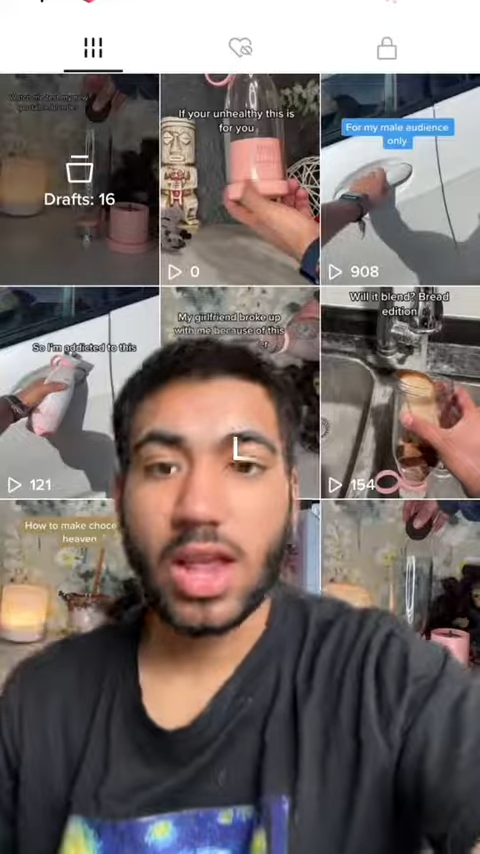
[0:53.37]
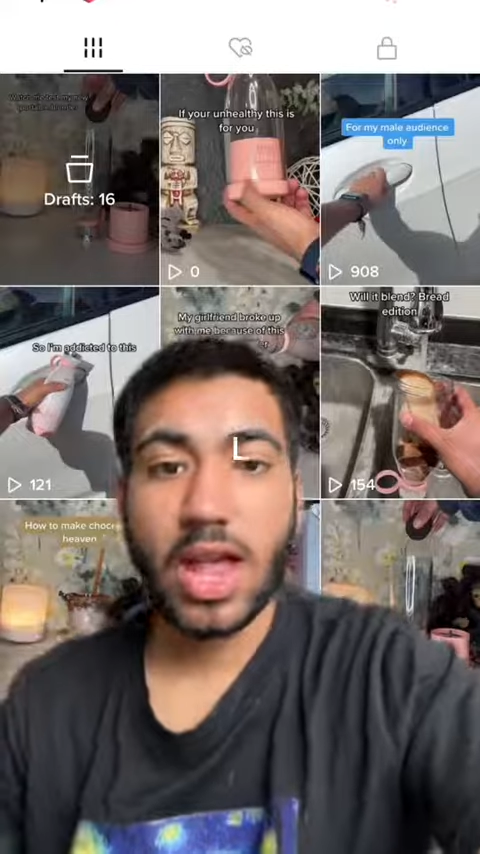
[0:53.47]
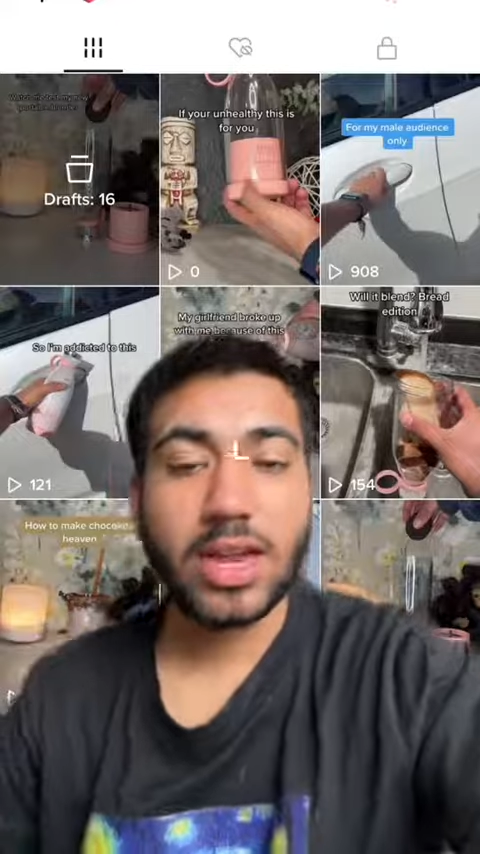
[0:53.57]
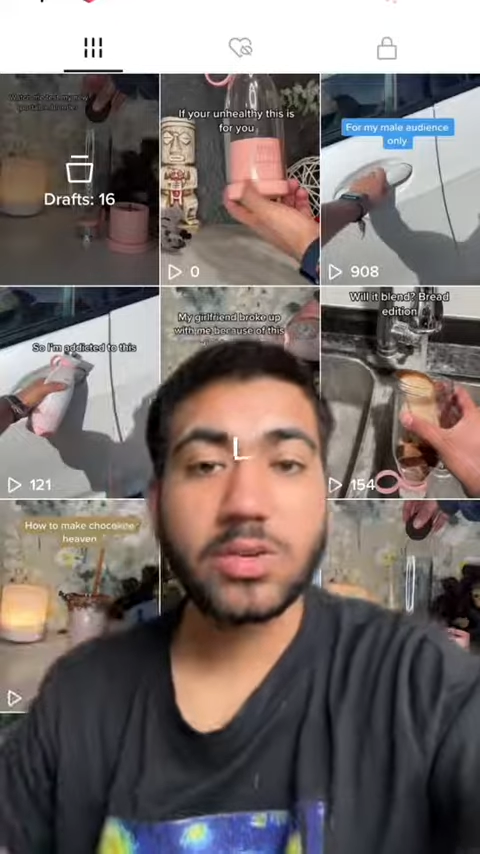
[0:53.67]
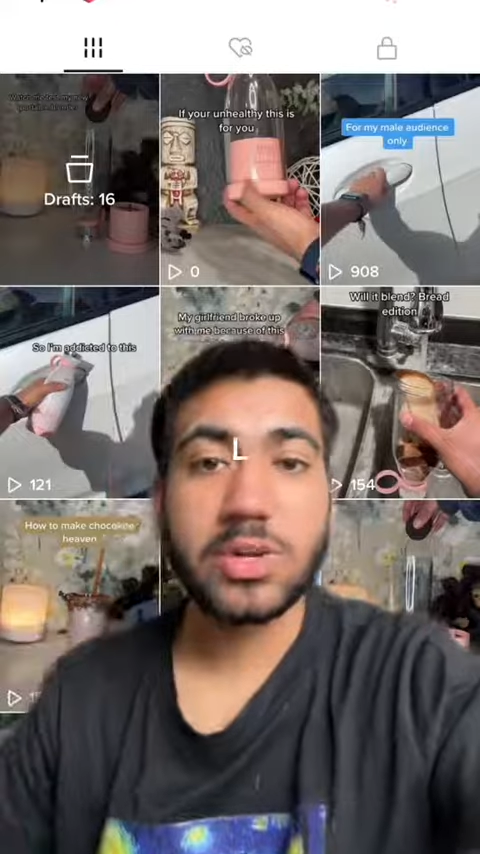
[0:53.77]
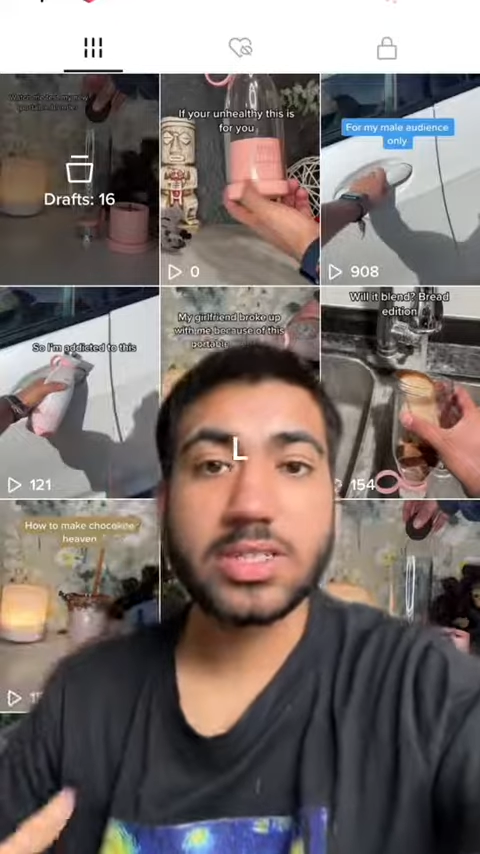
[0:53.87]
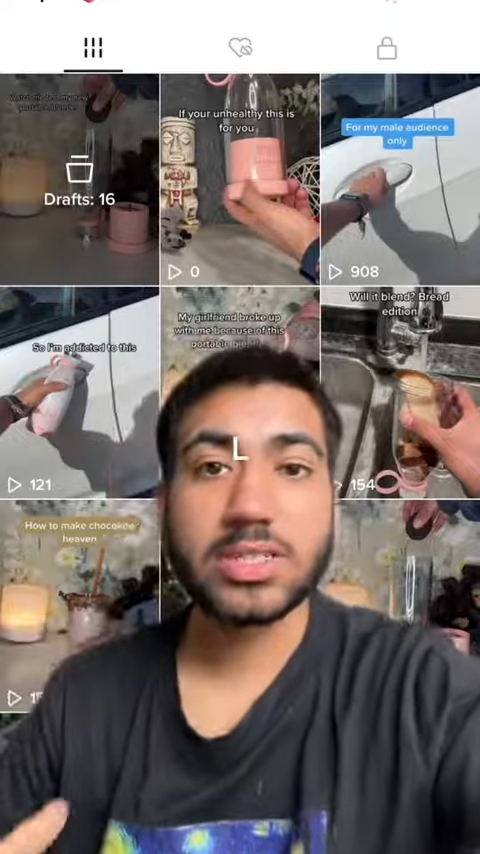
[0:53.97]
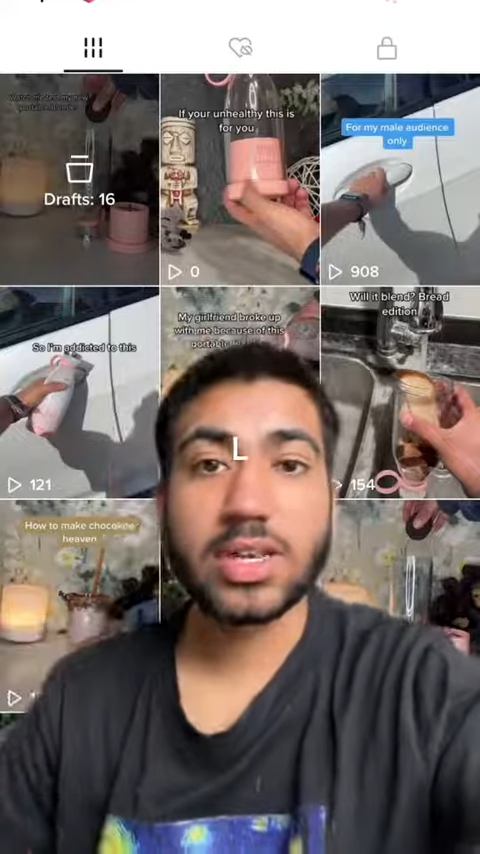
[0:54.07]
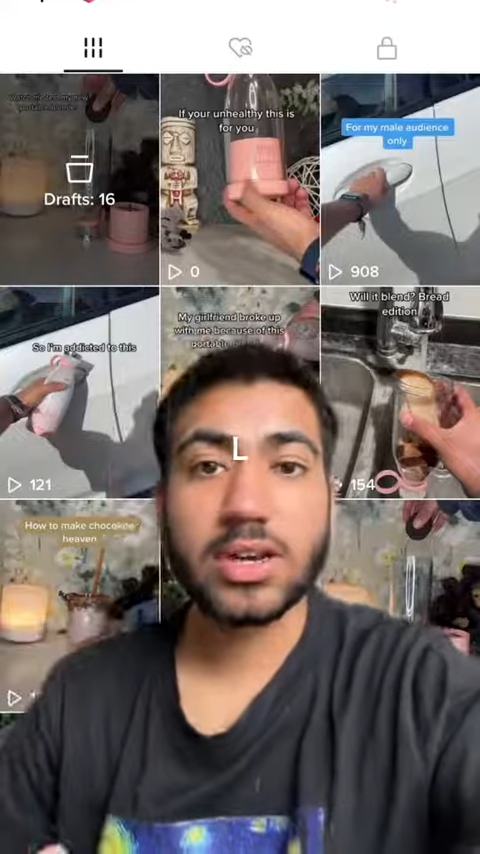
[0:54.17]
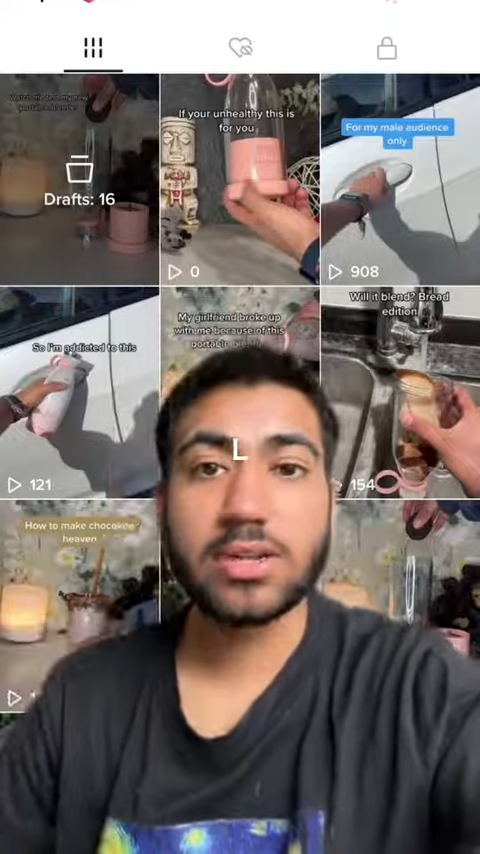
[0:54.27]

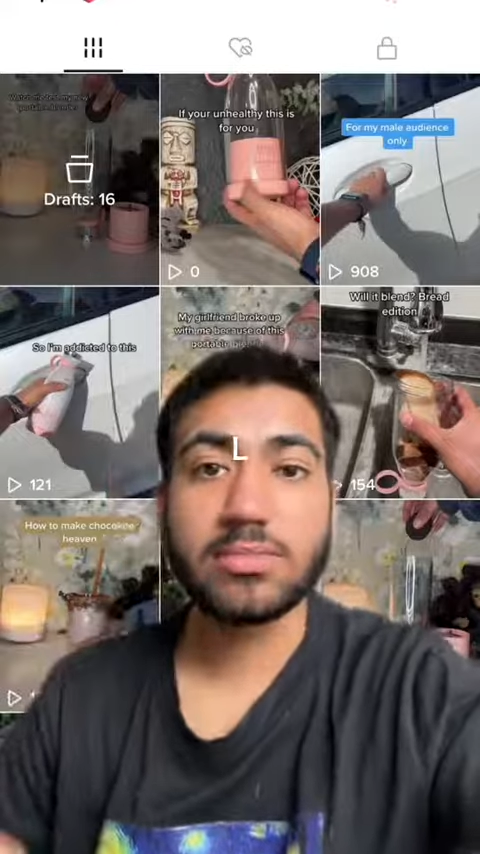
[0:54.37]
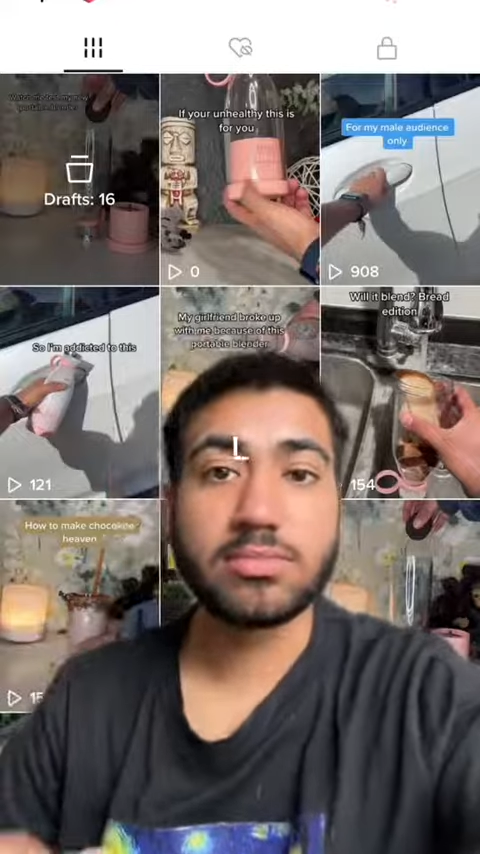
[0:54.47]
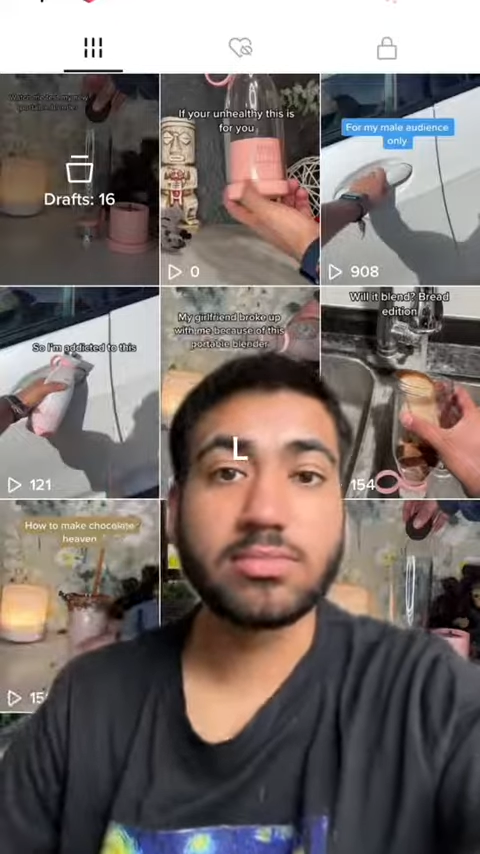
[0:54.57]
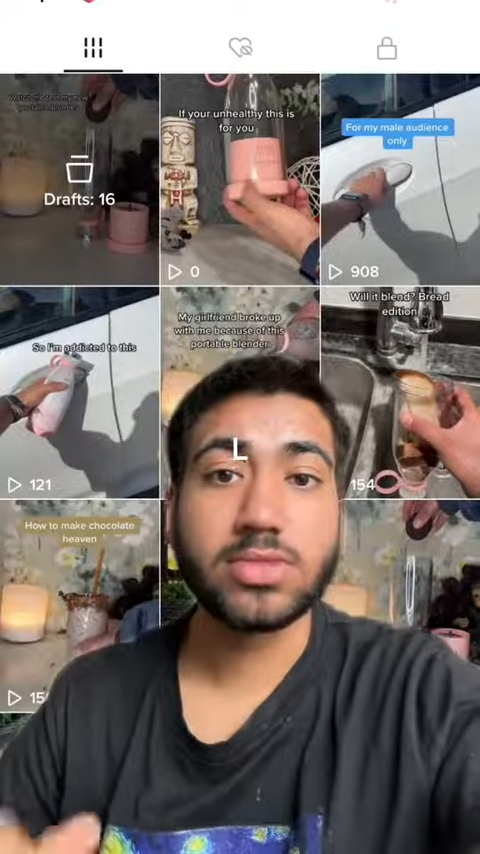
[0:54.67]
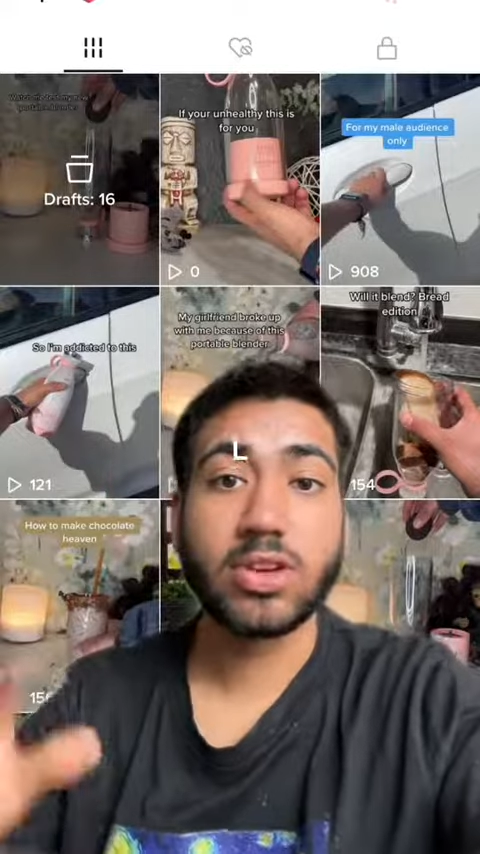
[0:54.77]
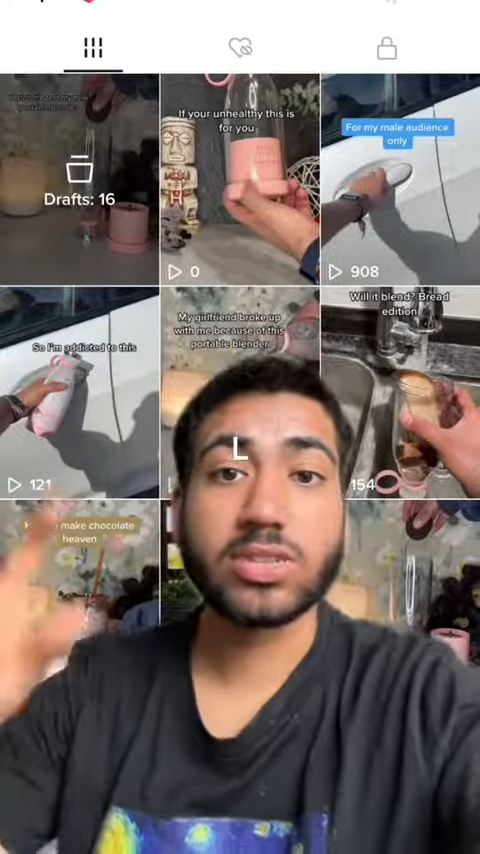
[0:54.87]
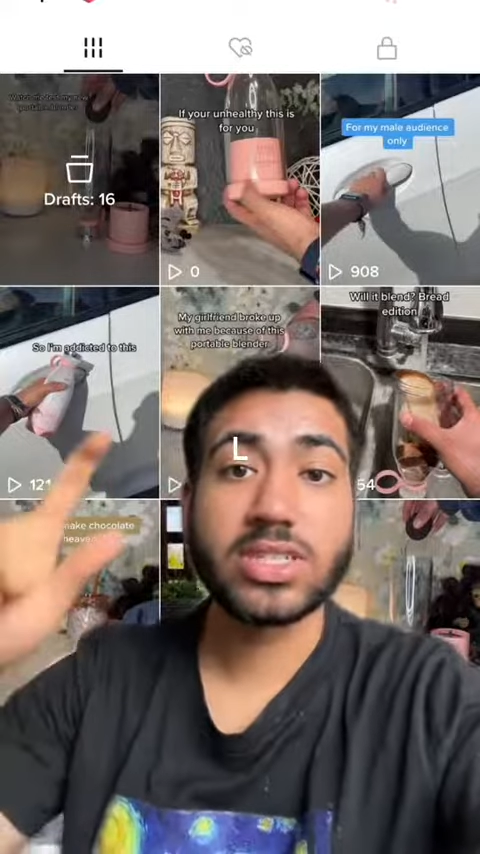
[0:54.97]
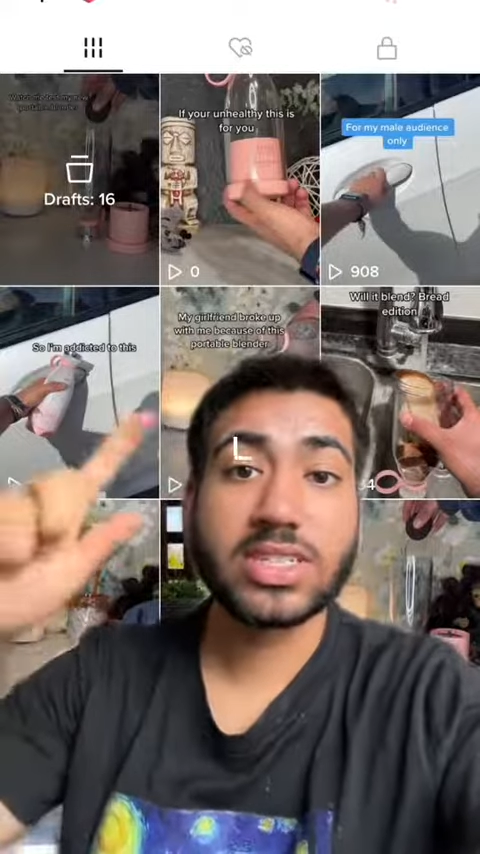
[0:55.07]
Anyways, there's